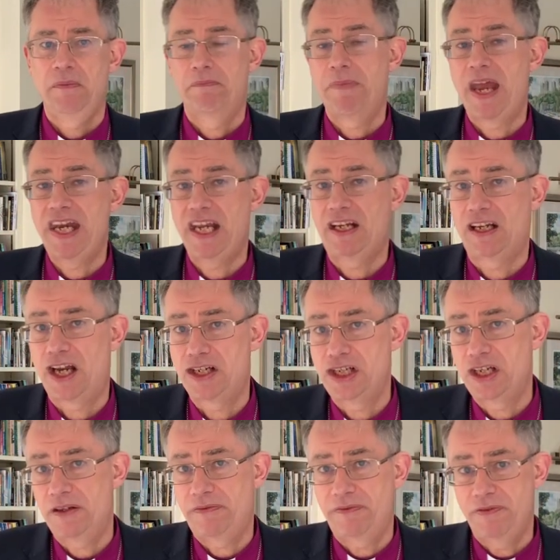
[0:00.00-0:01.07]
Many
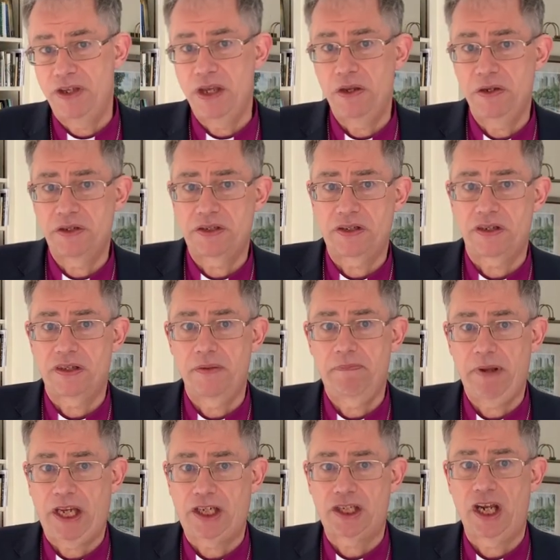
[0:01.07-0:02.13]
clergy have used the
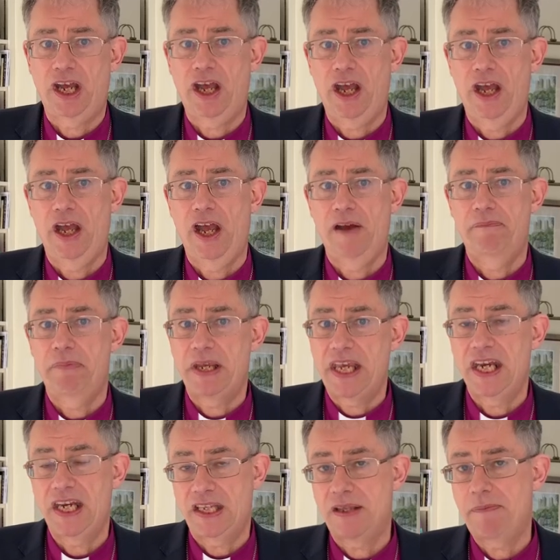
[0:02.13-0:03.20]
picture of
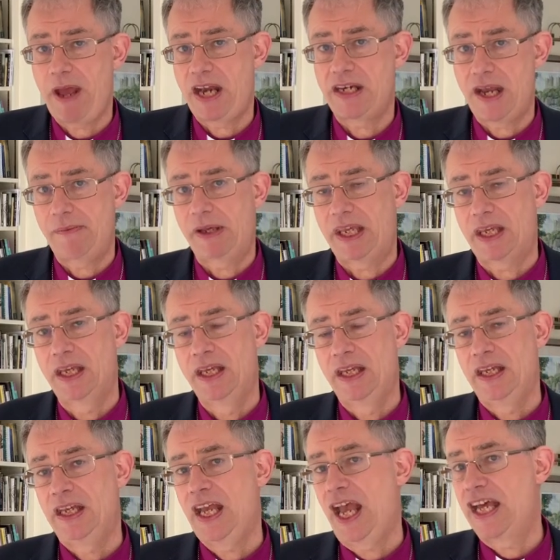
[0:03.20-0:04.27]
beginning the pandemic
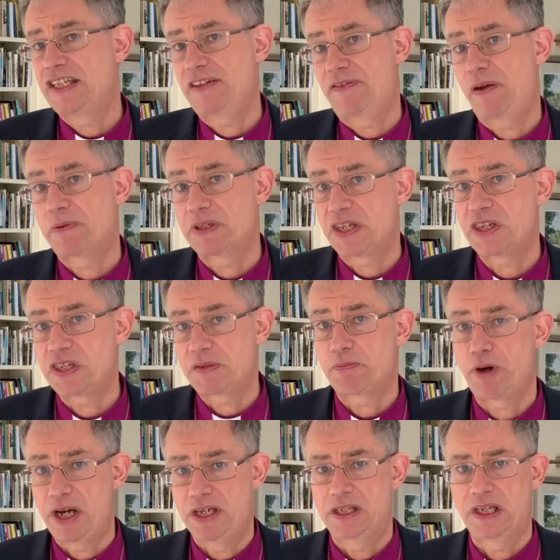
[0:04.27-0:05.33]
as if it was a
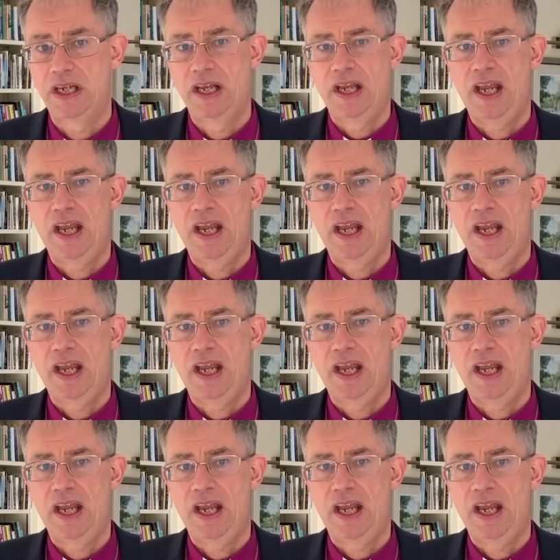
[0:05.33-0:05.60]
sprint